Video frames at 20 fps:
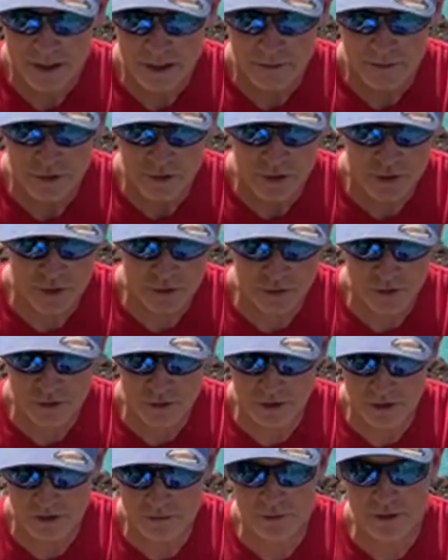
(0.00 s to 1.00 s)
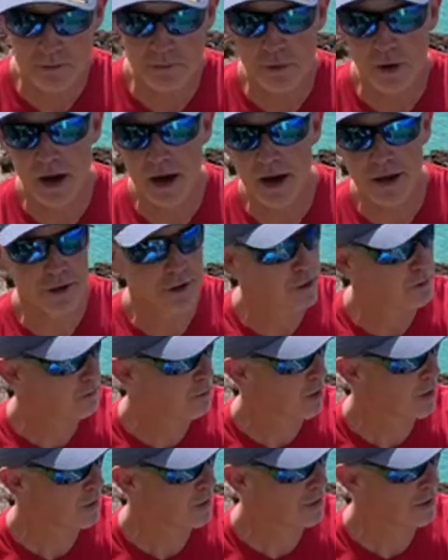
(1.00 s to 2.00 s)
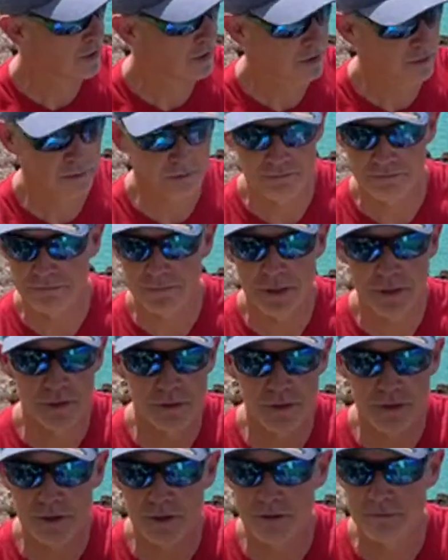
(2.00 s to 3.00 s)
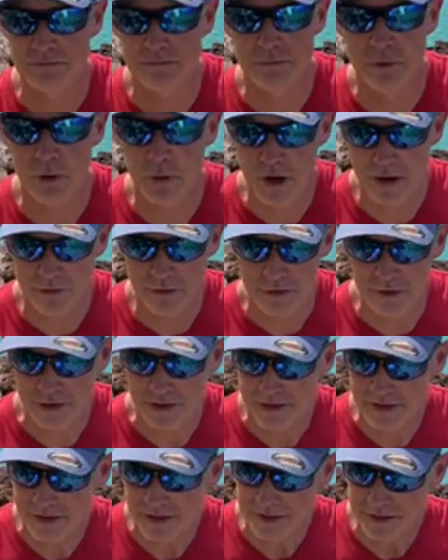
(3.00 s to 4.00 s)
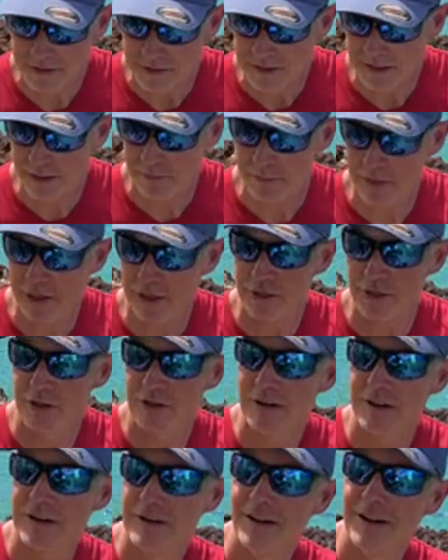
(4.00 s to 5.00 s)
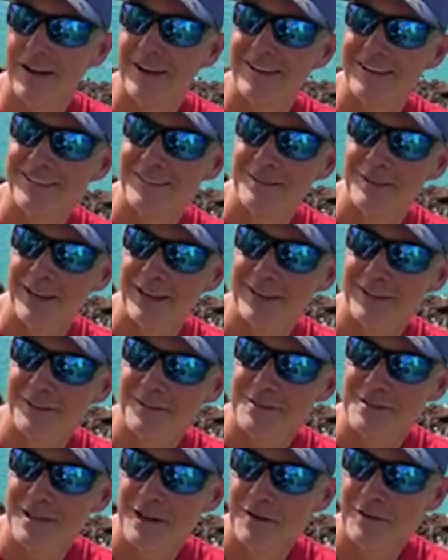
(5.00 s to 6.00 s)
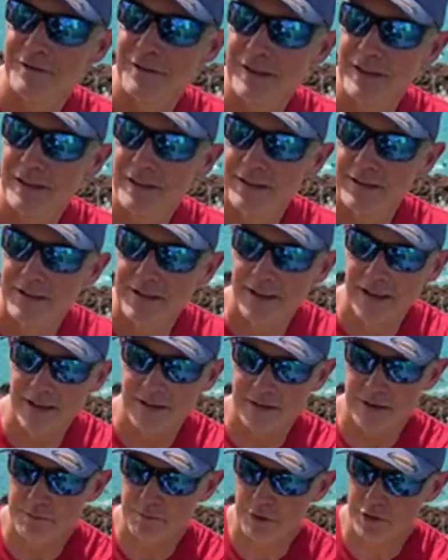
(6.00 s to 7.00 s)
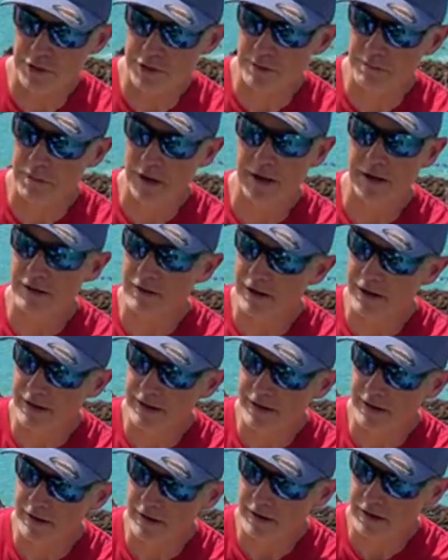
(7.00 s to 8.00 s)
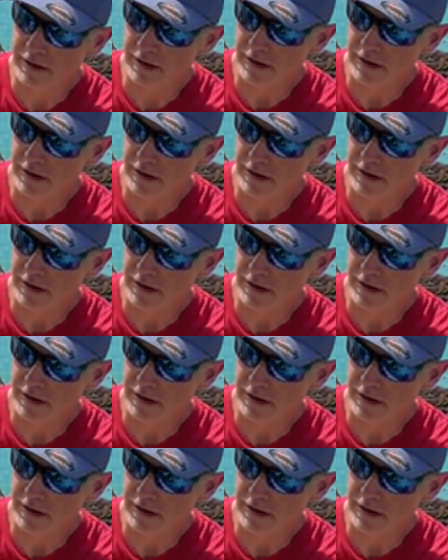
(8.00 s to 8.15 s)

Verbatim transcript: But you and your lovely bride or your partner or you and your whoever, you take a picture, right? Do like a little selfie and you just push the button right here.